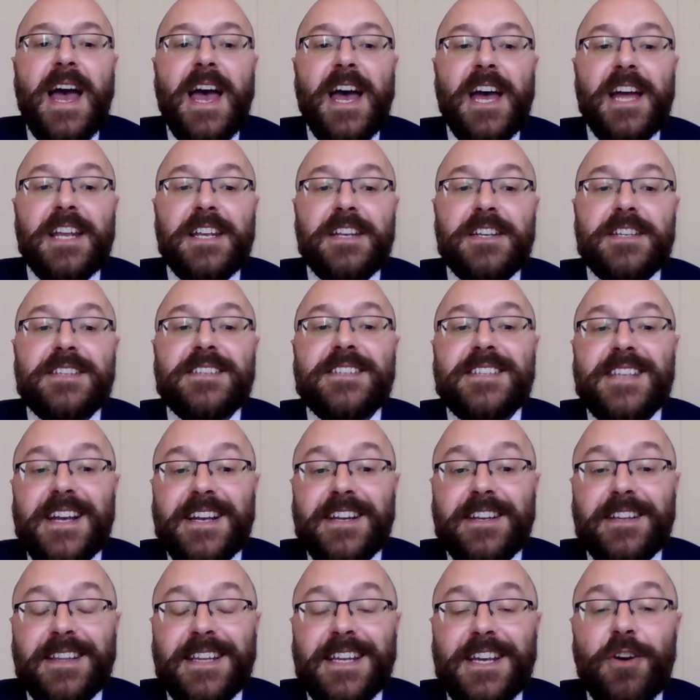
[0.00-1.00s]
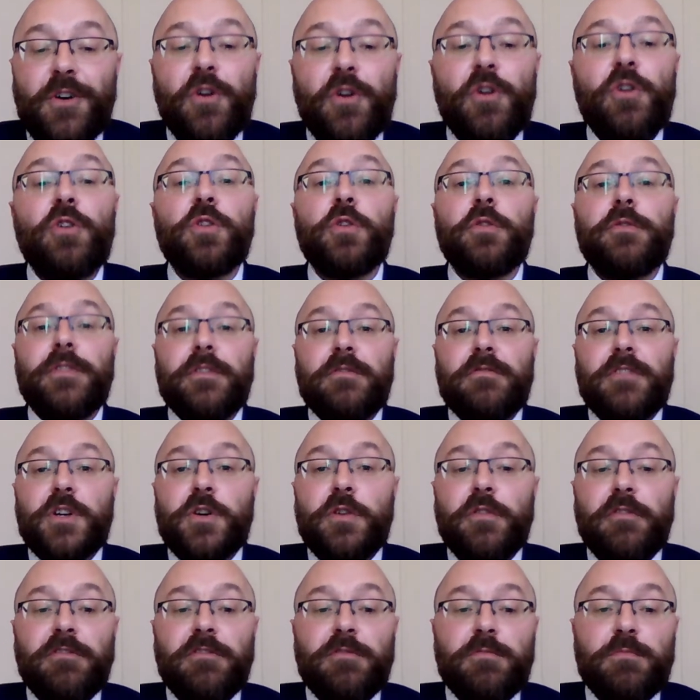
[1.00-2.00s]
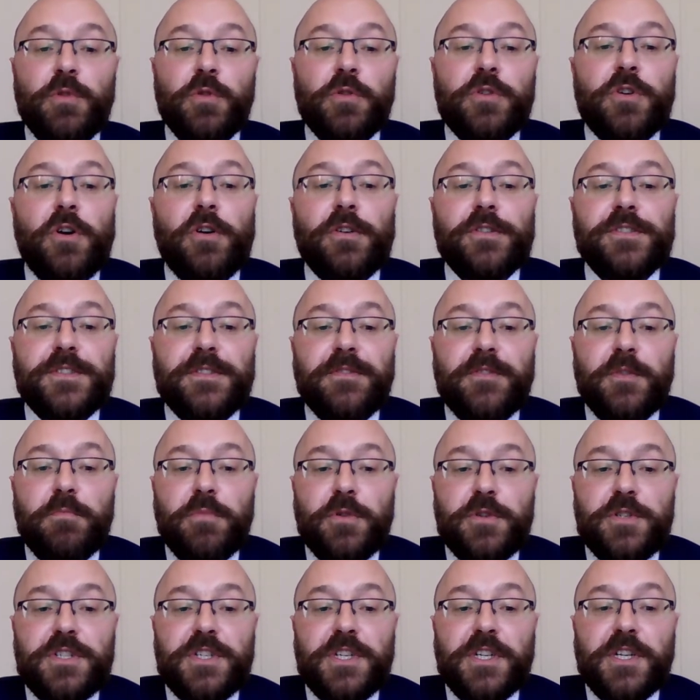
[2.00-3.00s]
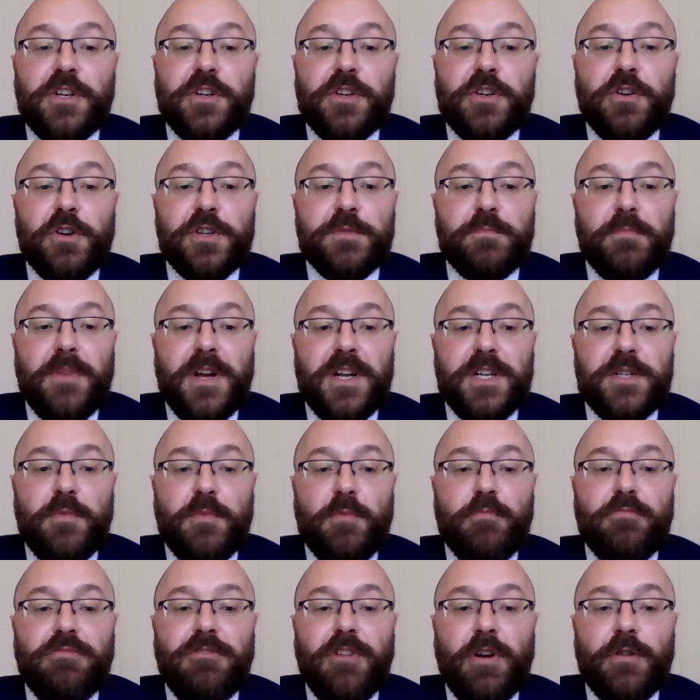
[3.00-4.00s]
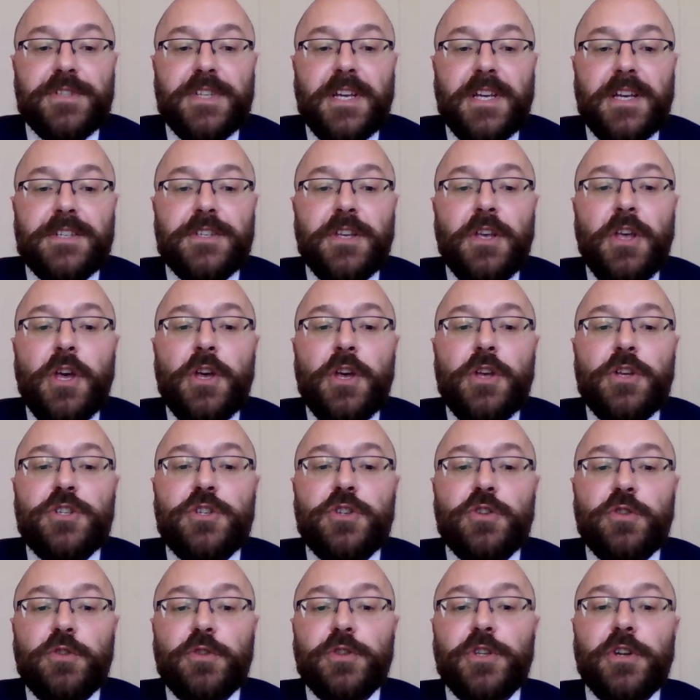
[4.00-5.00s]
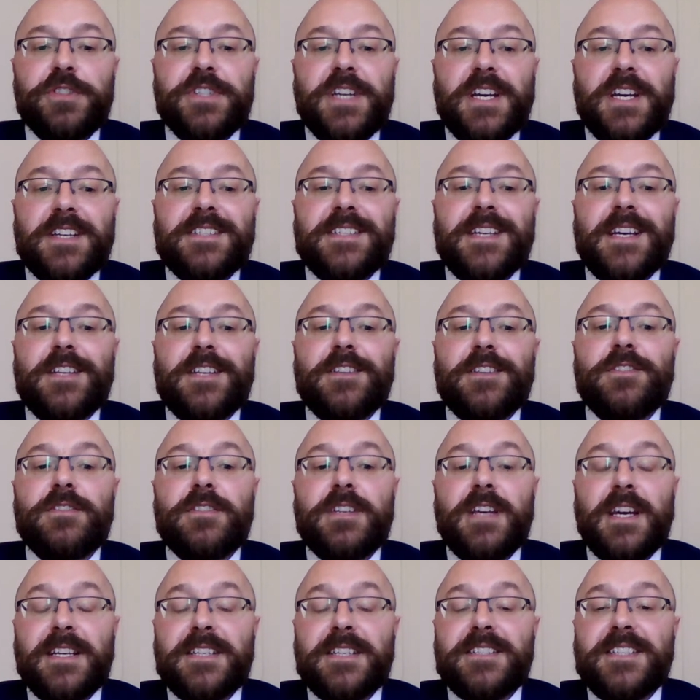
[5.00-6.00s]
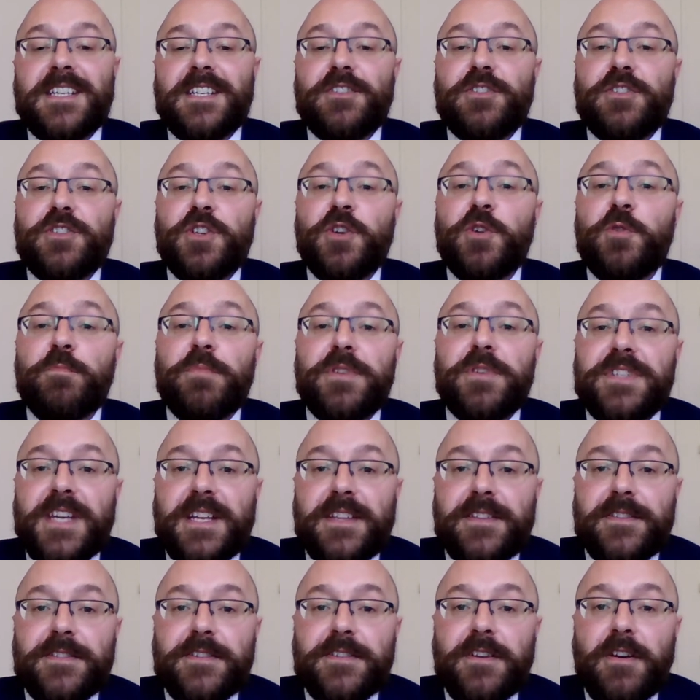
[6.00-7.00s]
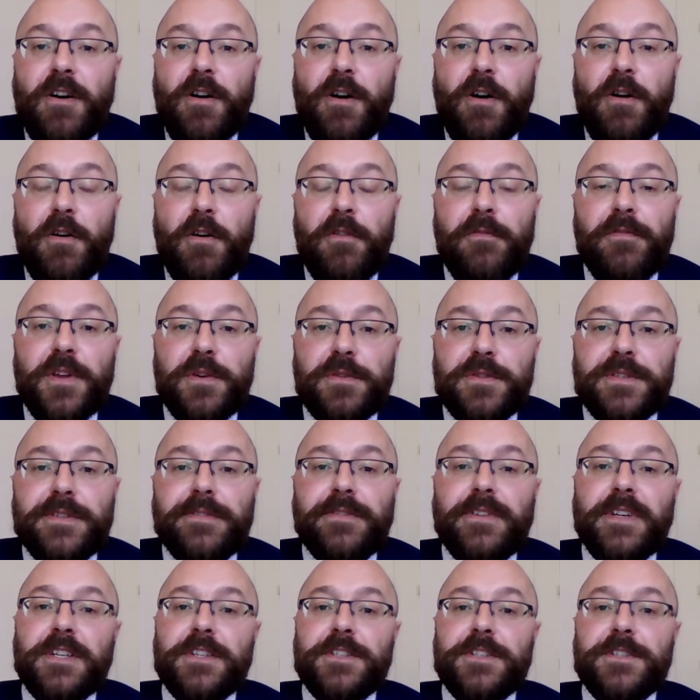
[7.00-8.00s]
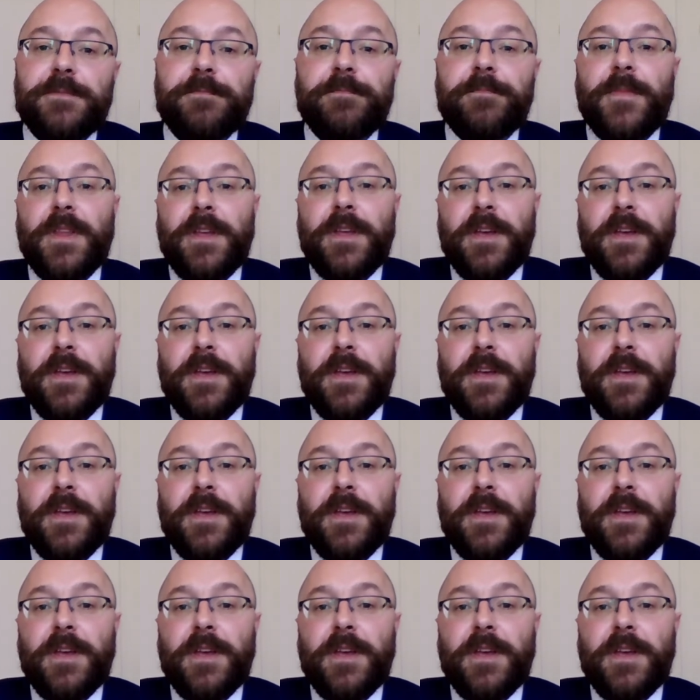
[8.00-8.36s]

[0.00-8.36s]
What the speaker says: And secondly, all other recoverable costs of the budgeting and cost management process shall not exceed 2% of those figures.